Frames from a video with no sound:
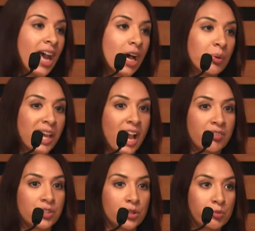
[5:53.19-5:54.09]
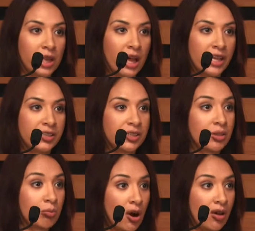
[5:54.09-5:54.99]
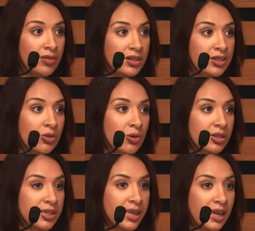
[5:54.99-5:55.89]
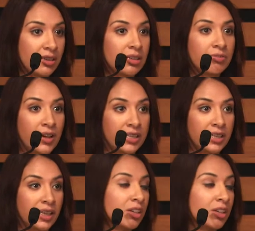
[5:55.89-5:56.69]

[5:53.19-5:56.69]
and we have to apply to the province in order to get funding.